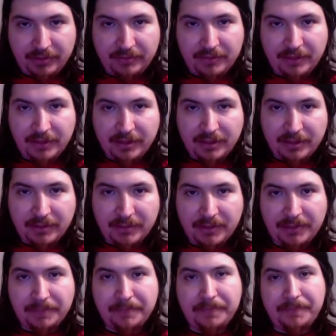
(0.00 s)
of an economy,
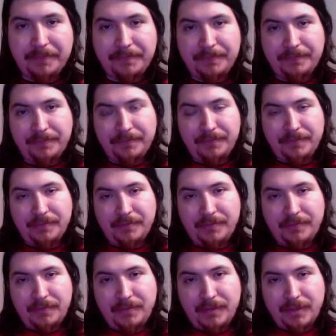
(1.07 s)

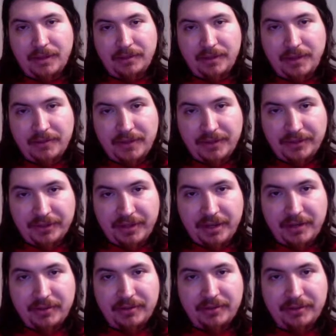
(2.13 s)
and to have the
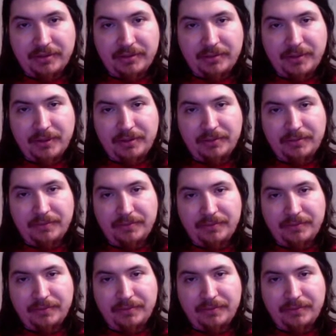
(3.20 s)
education as well,